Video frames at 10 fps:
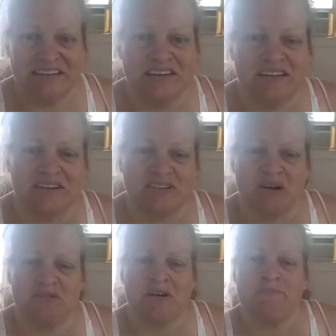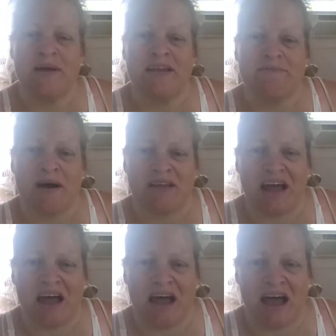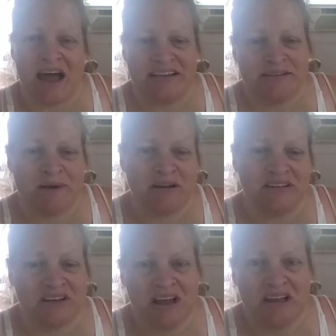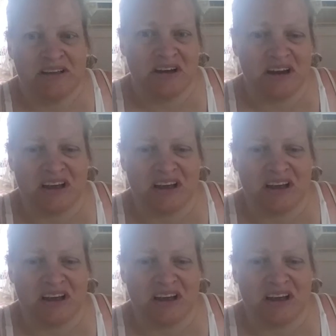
So don't complain about us about your